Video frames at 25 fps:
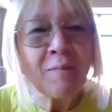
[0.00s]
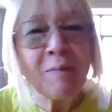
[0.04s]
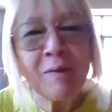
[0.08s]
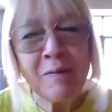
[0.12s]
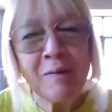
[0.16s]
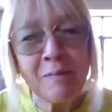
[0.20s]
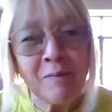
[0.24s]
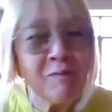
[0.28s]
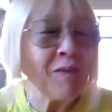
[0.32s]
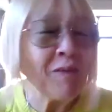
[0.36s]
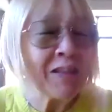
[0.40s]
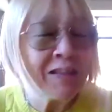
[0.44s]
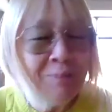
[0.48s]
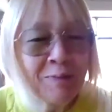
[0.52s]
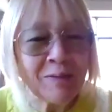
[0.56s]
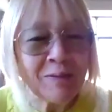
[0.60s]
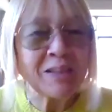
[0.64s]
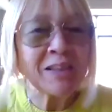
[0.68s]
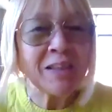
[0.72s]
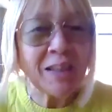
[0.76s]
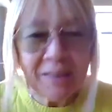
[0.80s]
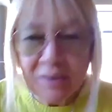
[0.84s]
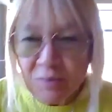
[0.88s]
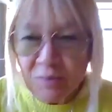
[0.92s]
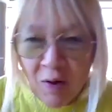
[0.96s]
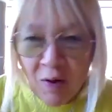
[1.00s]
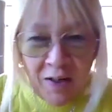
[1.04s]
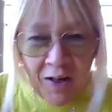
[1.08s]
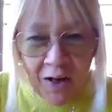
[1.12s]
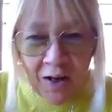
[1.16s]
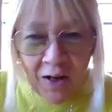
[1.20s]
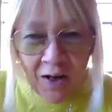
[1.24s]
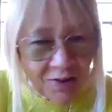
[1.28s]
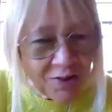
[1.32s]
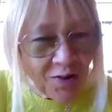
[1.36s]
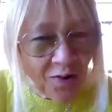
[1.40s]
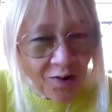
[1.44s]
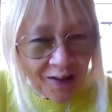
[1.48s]
The minimum investment is just
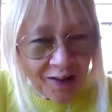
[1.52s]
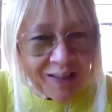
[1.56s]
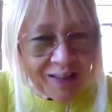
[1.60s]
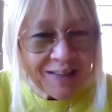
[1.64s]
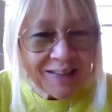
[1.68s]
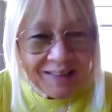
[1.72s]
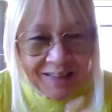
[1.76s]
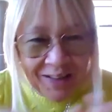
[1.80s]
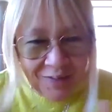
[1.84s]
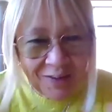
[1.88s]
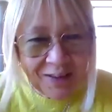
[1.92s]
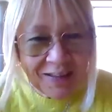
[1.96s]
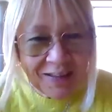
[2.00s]
$100.